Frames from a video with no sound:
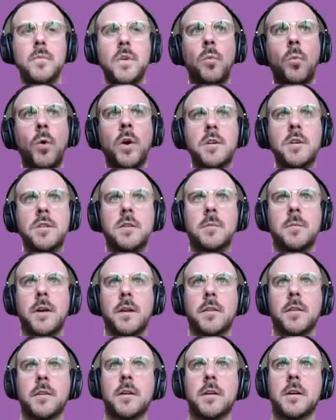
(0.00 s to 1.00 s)
what are some
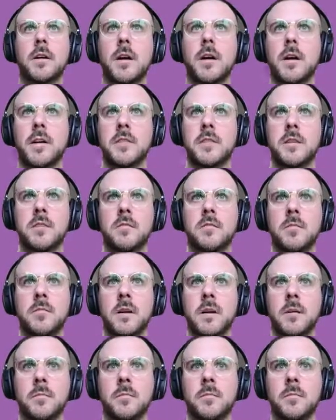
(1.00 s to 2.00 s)
other kinds of
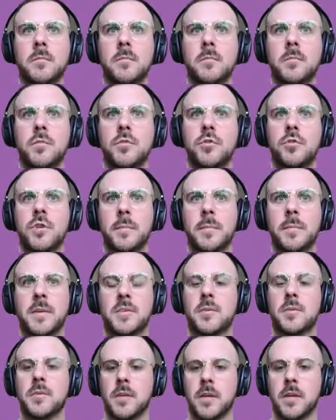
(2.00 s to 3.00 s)
treatments
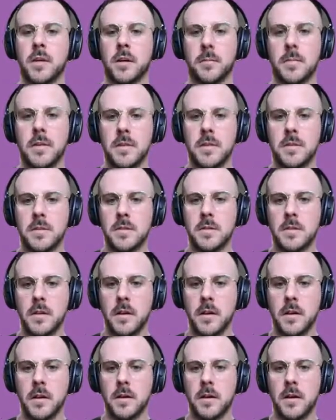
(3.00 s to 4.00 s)
or therapies
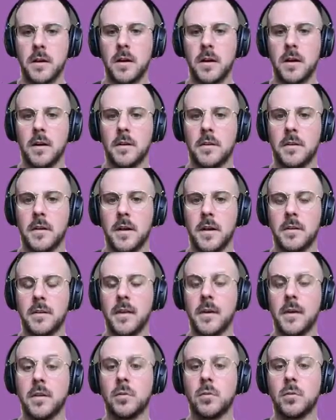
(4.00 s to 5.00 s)

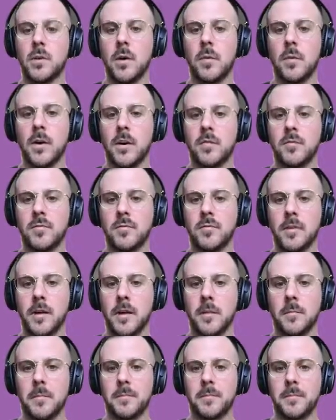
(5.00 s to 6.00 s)
that you know of
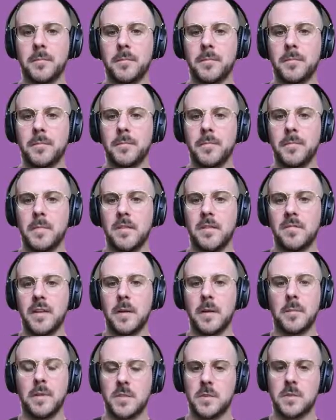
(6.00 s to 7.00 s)
that
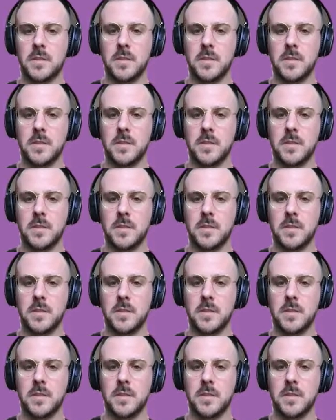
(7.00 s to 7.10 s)
families could